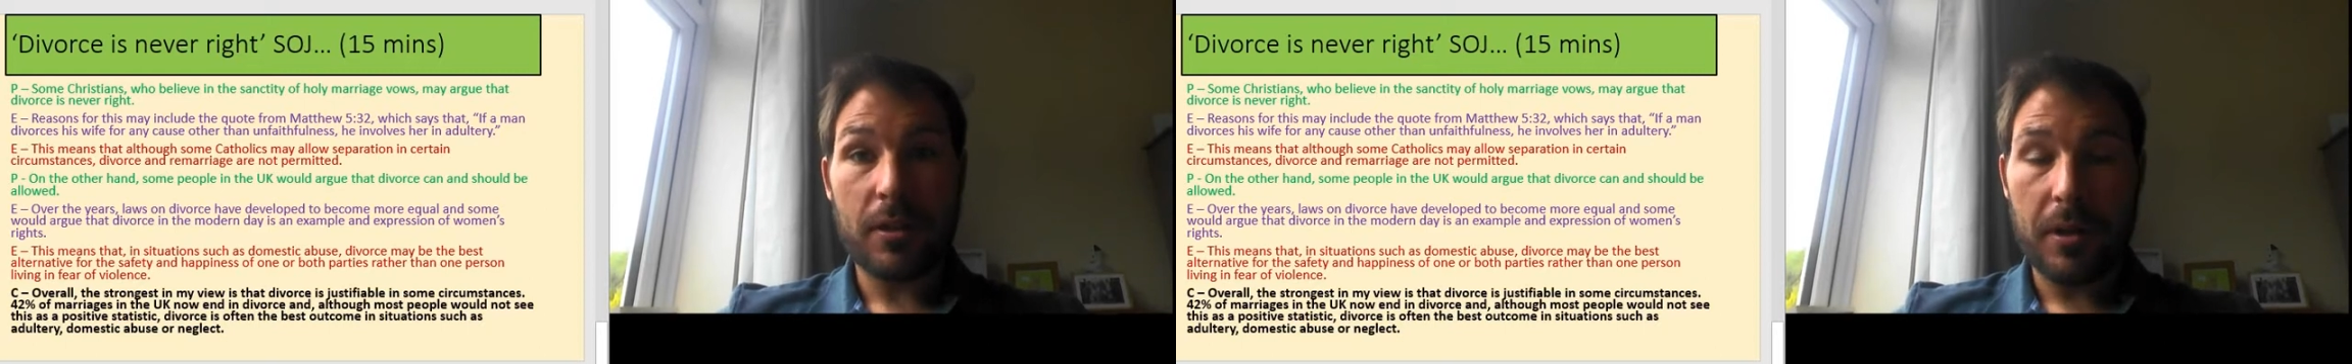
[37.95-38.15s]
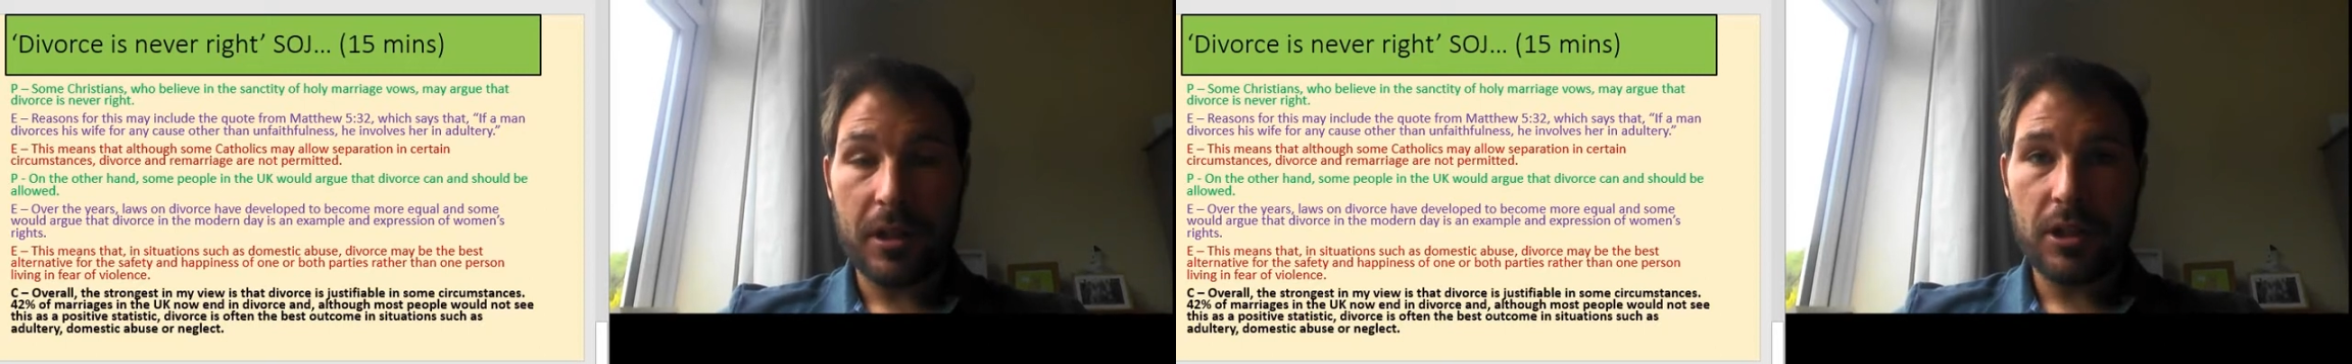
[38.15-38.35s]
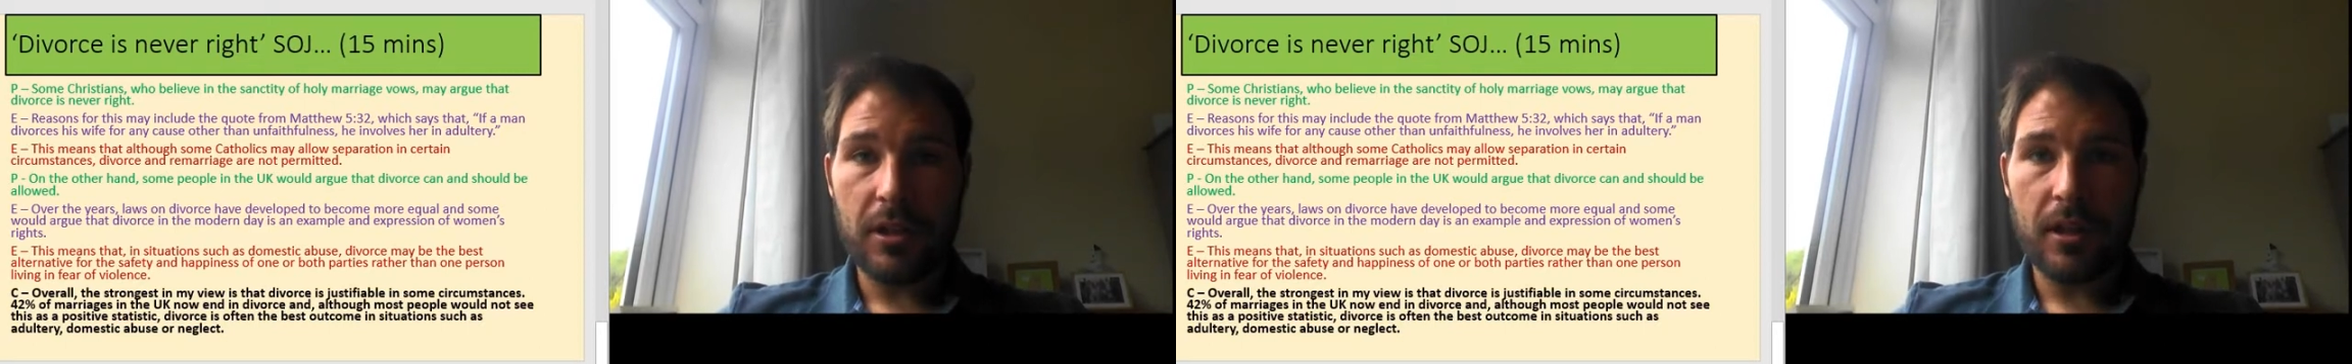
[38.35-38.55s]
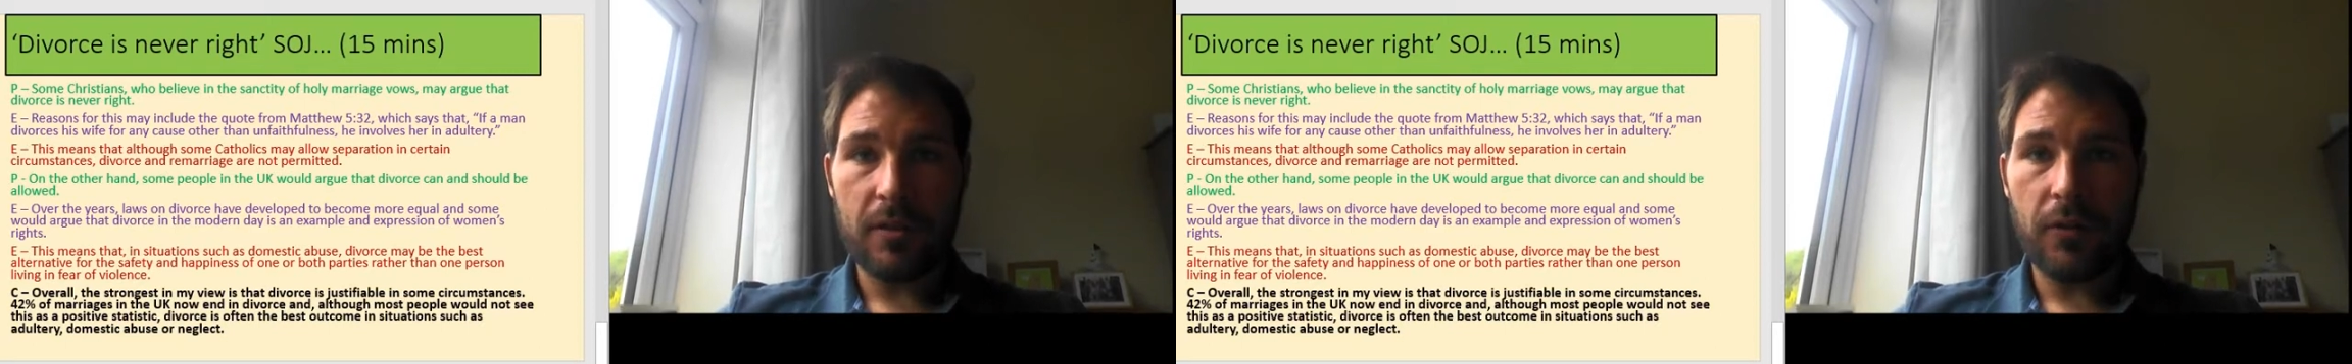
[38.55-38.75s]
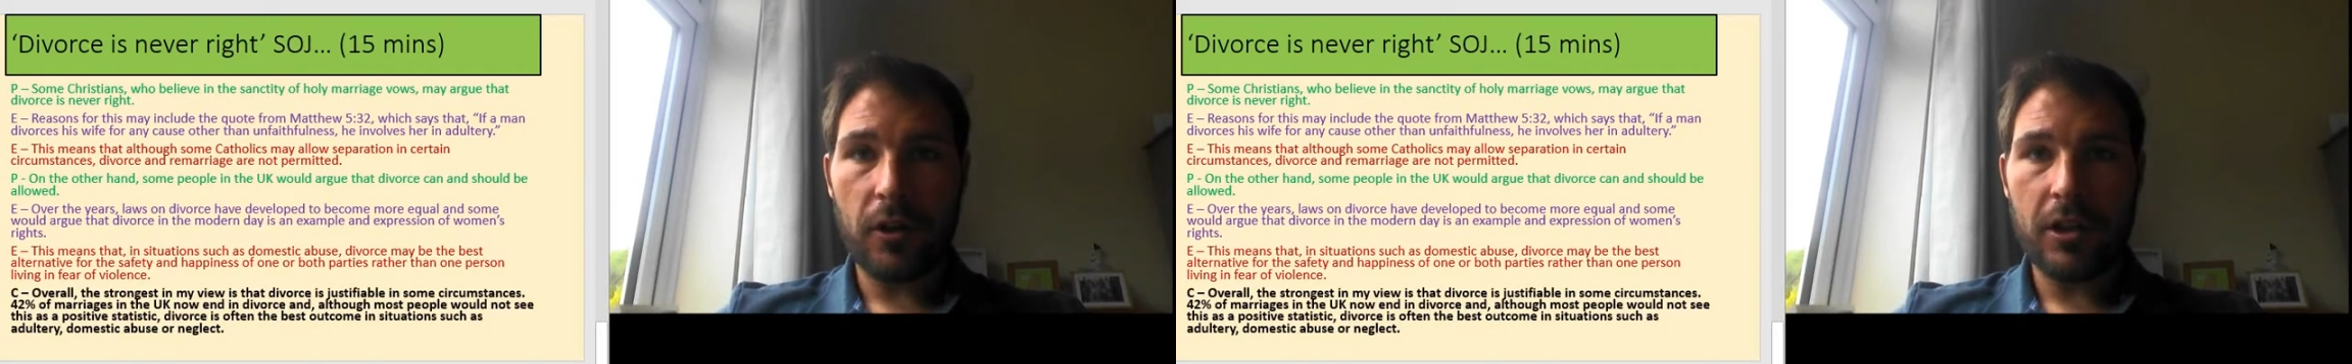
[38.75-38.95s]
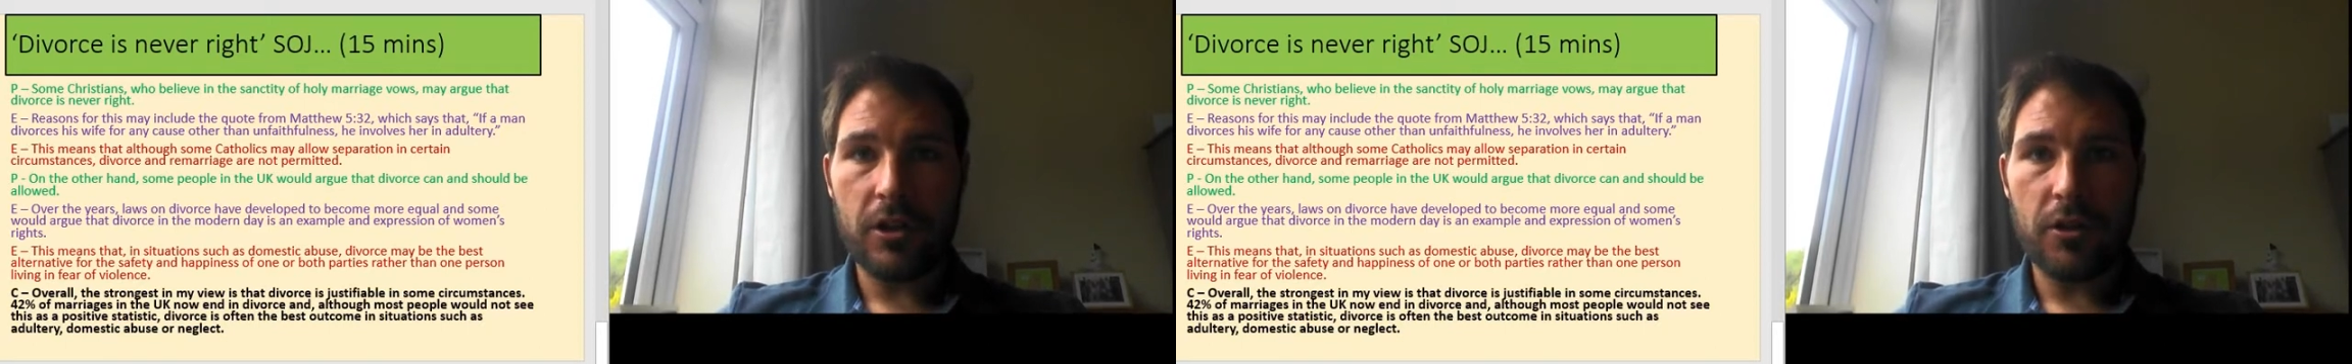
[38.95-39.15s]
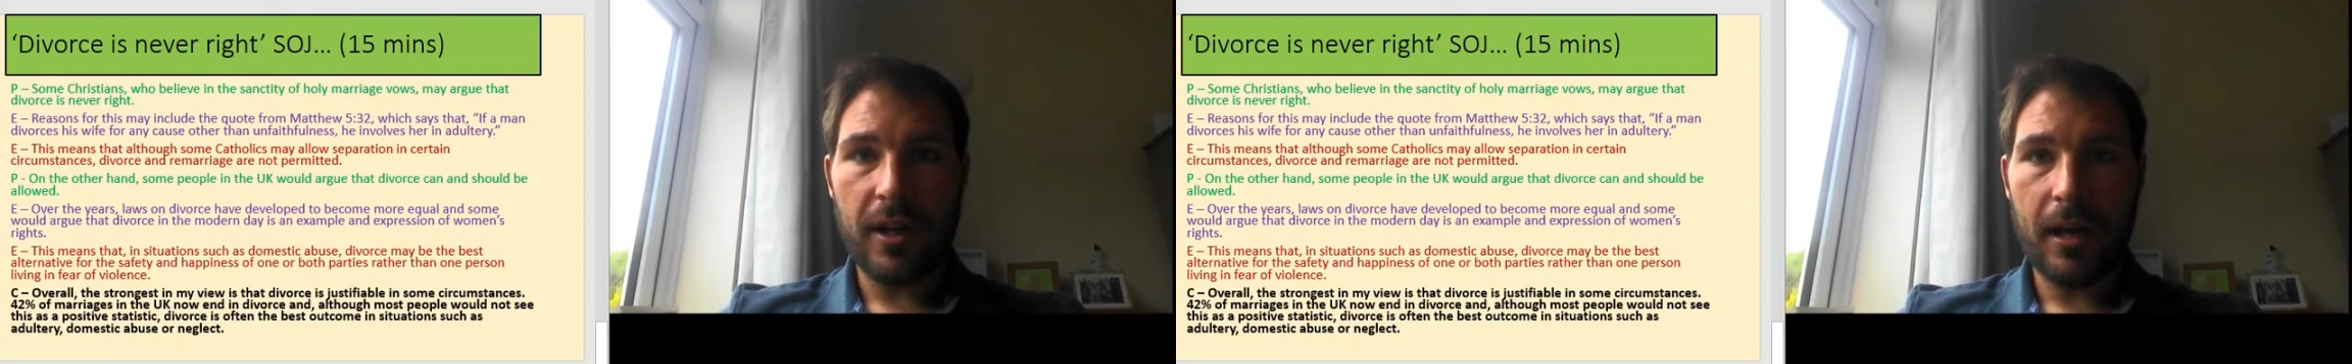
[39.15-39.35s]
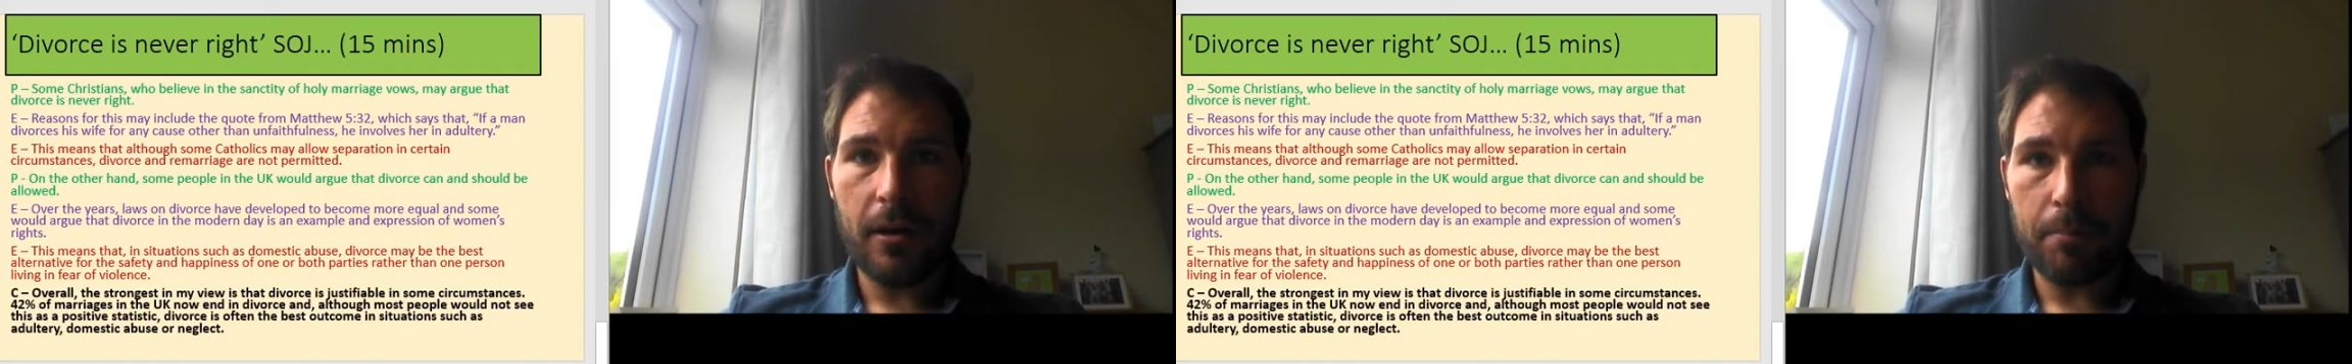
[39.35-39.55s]
question as fully as you
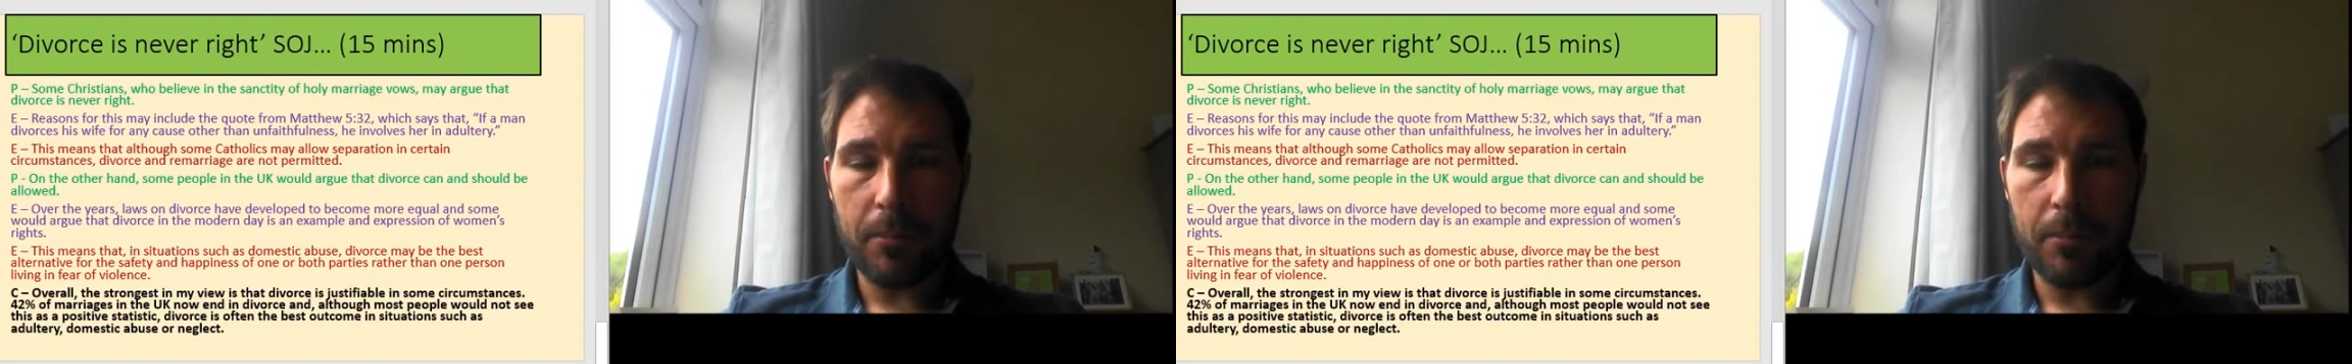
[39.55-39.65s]
can,